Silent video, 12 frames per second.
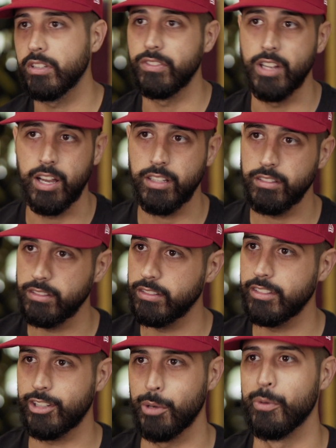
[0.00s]
because if not,
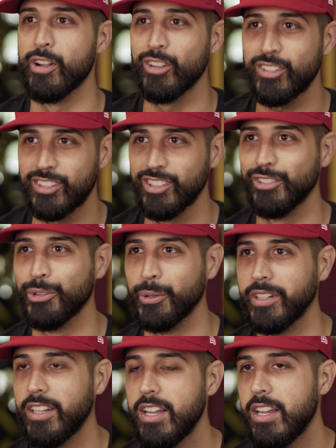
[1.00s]
someone else is gonna do
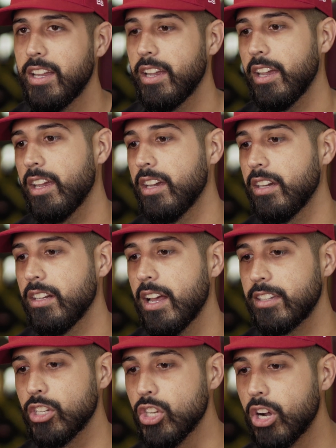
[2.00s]
it. And
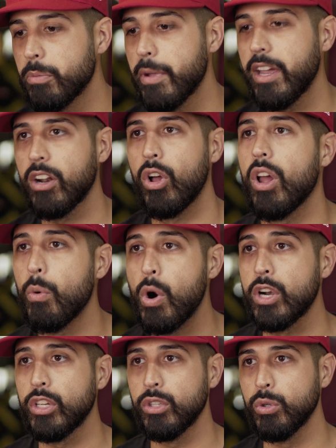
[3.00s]
as a young man, all I
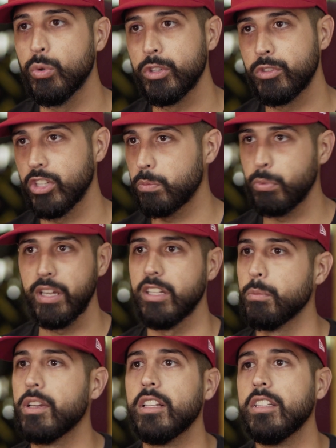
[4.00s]
wanted to do was just play in the big